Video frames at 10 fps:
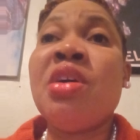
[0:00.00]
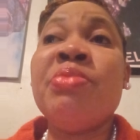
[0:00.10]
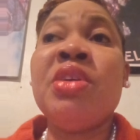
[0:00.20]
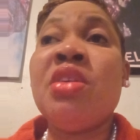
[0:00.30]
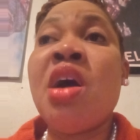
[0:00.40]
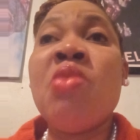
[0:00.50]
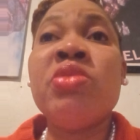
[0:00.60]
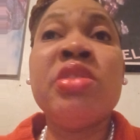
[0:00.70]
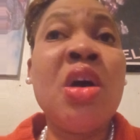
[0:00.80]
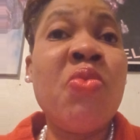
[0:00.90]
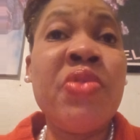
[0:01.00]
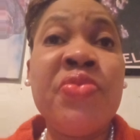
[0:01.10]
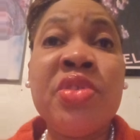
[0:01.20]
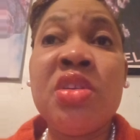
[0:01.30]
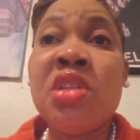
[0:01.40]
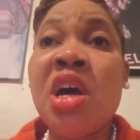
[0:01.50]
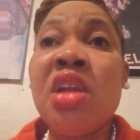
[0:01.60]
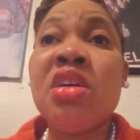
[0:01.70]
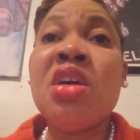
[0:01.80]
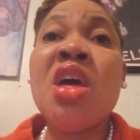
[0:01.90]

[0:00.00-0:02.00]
I mean, I will not wait for $1.